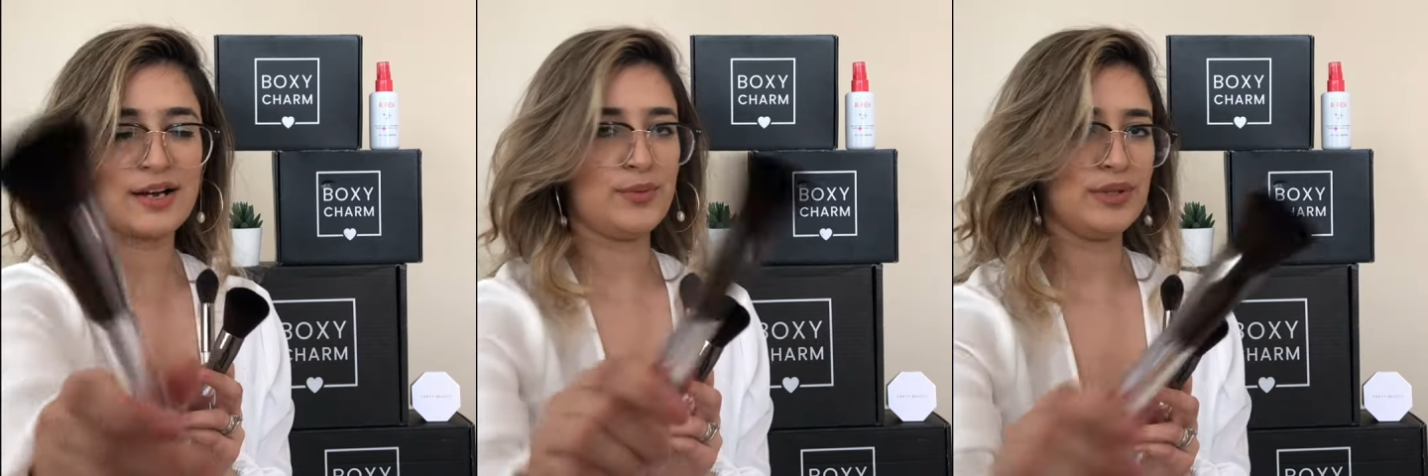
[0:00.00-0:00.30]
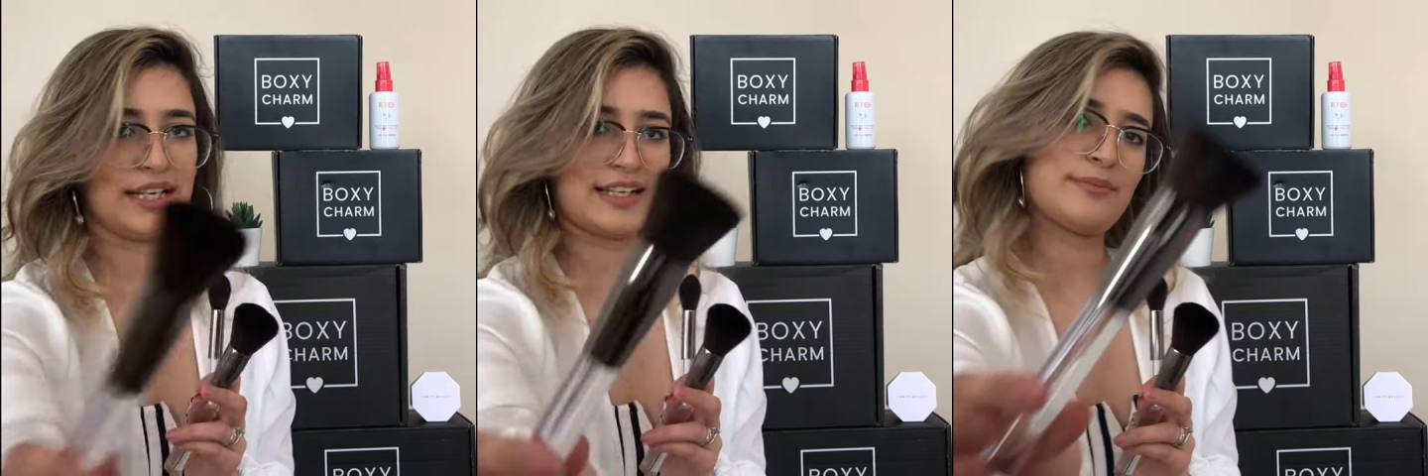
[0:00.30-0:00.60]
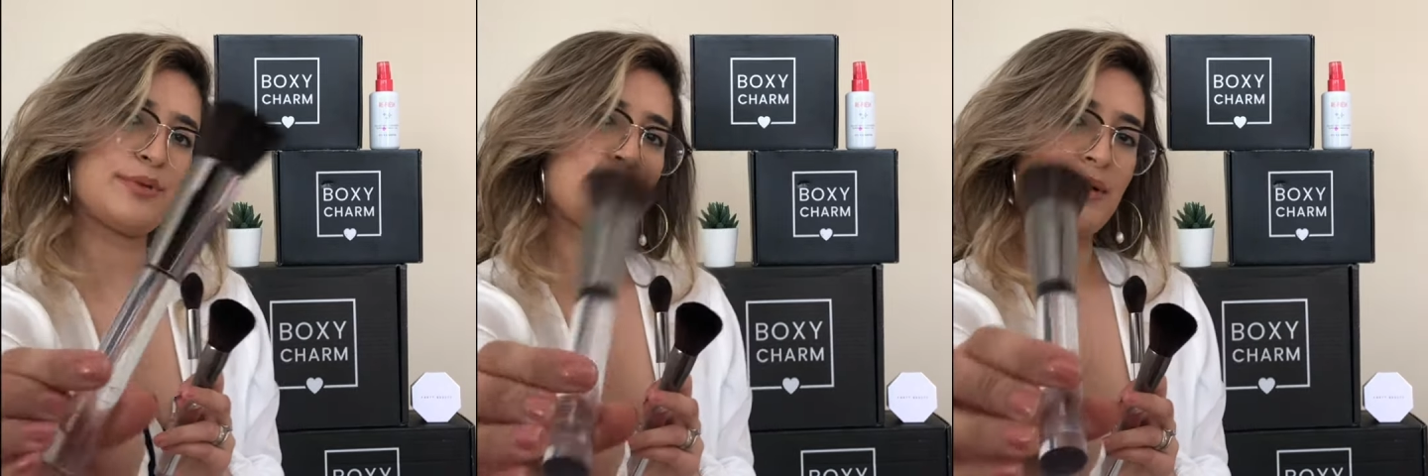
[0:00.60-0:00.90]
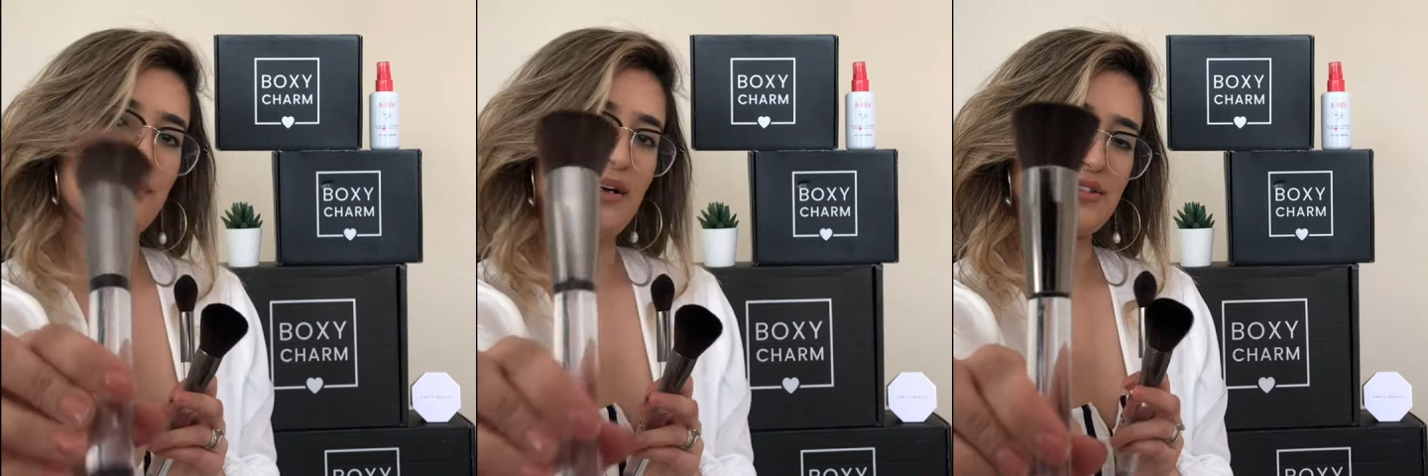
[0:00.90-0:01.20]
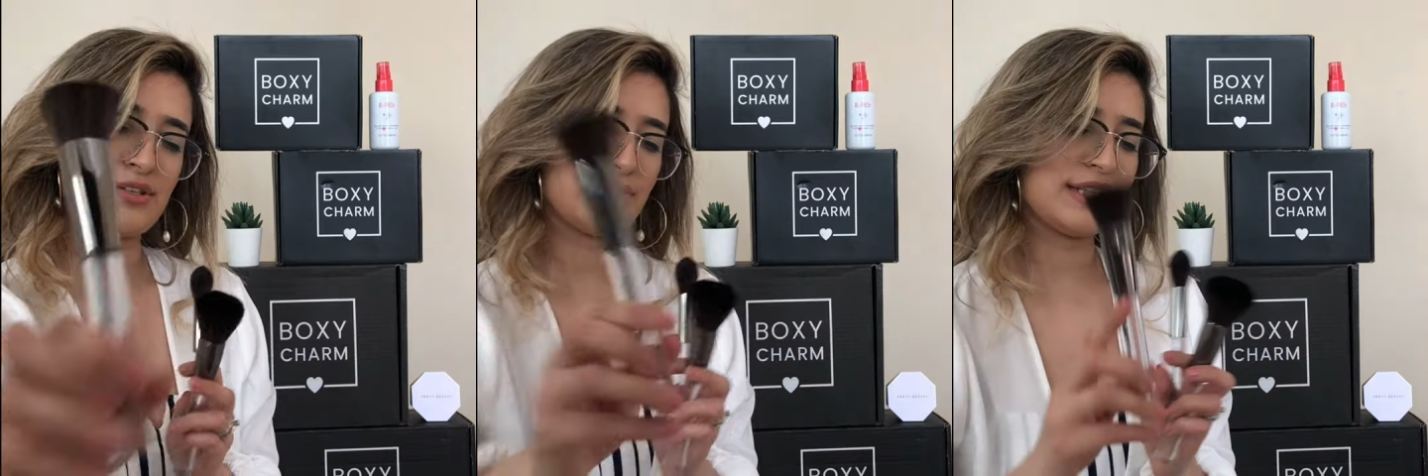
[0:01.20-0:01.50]
I'll like put my
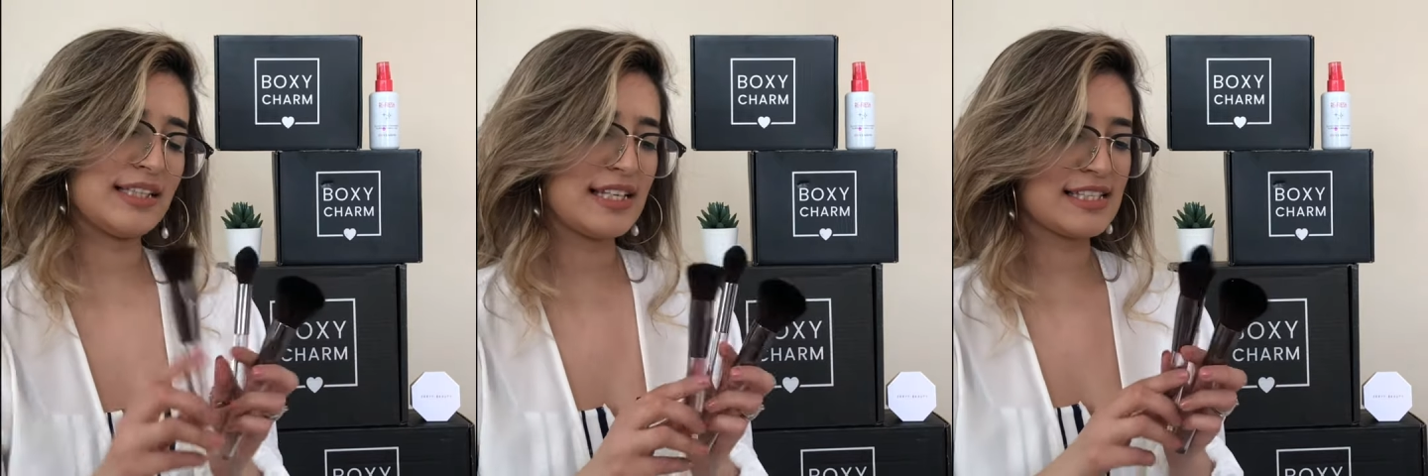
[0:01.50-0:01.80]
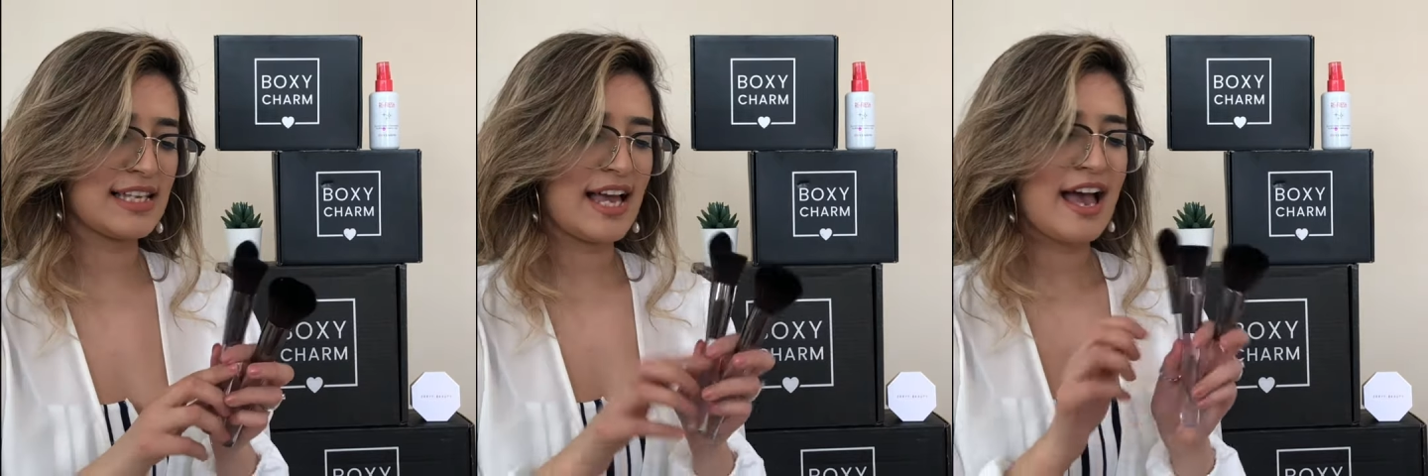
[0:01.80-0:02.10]
bronzer with this.